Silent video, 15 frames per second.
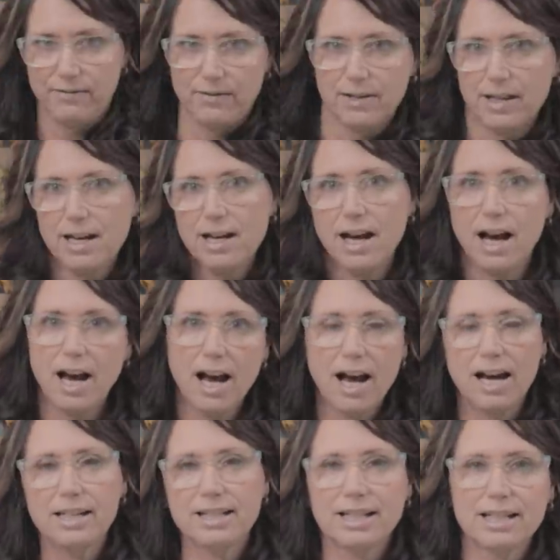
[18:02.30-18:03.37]
of
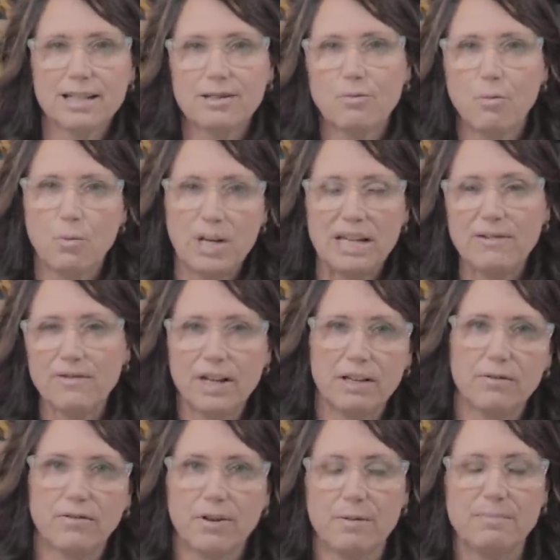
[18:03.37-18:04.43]
unweave
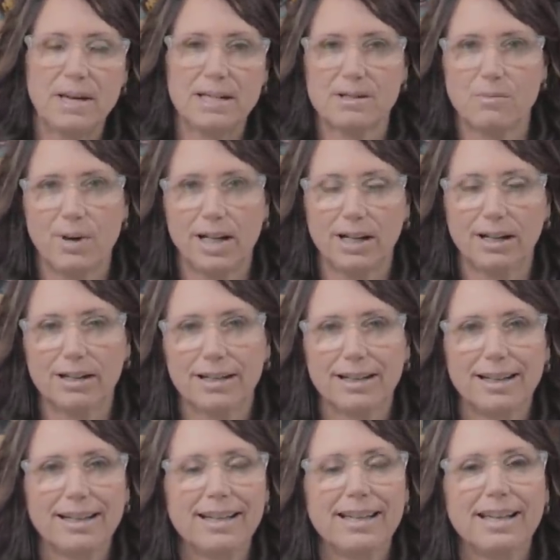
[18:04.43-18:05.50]
it from my sweater.
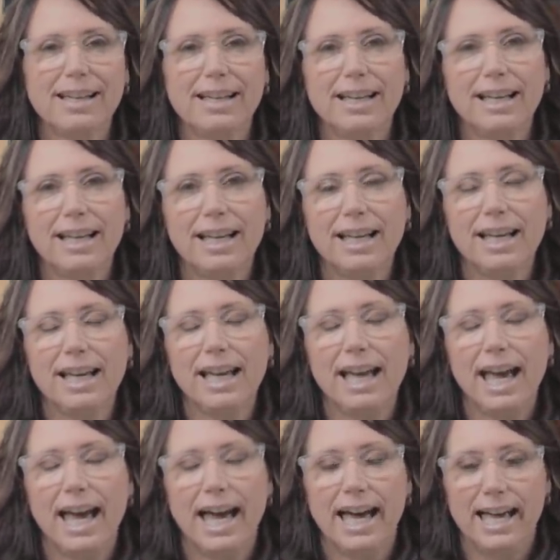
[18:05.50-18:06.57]

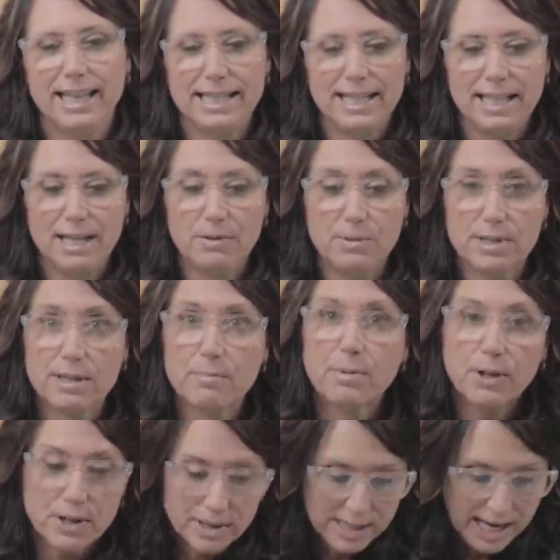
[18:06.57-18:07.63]
And it was the
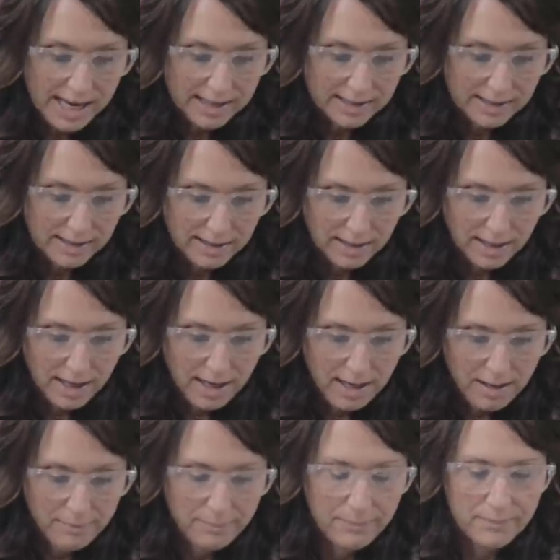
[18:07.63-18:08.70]
Bird's Nest
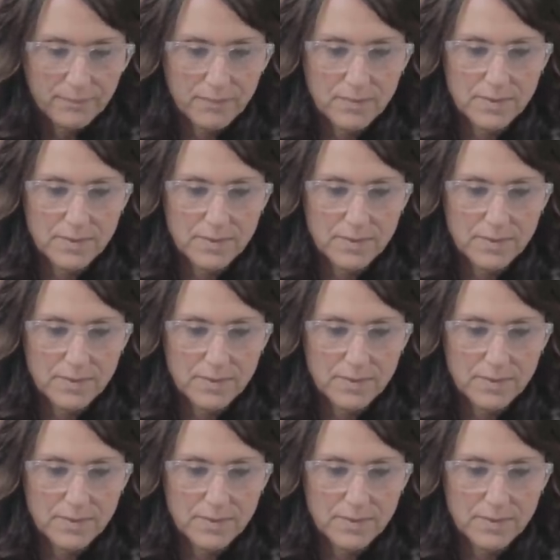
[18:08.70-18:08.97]
stencil.